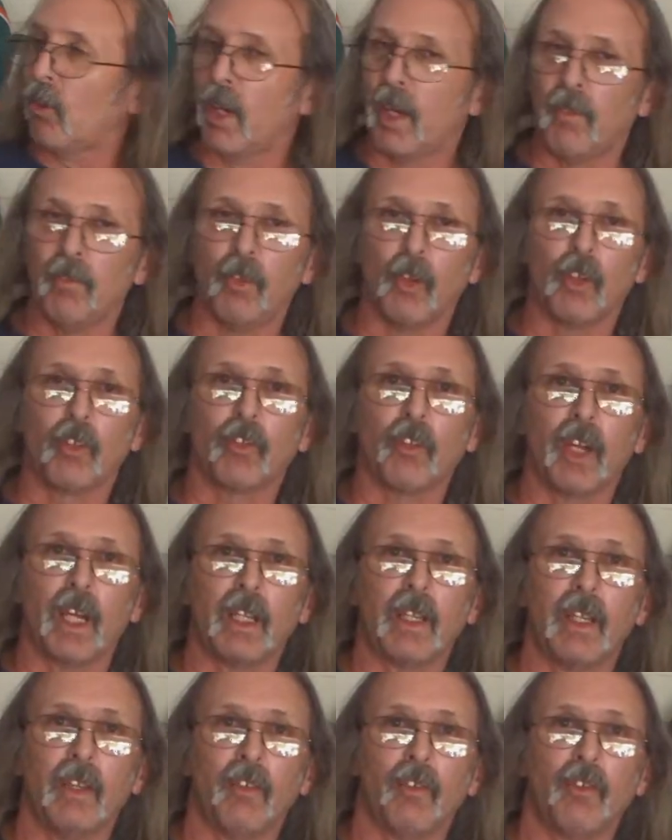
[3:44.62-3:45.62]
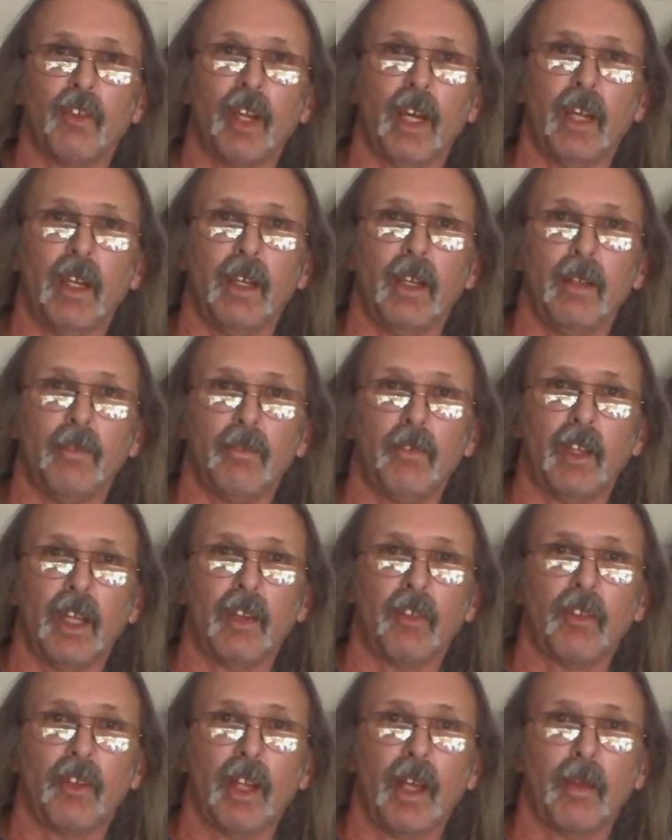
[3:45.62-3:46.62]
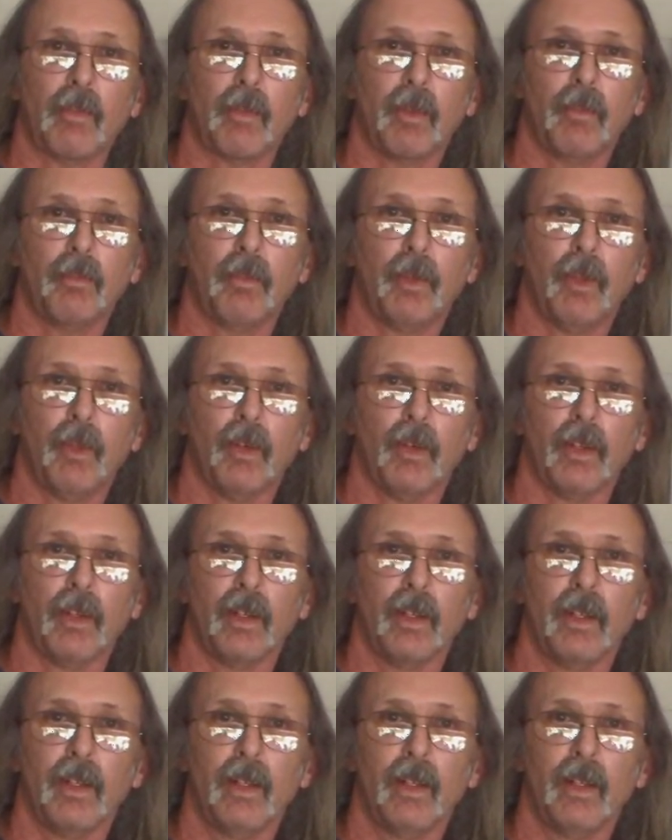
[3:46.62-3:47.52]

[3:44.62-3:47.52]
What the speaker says: drive looks like inside a desktop computer.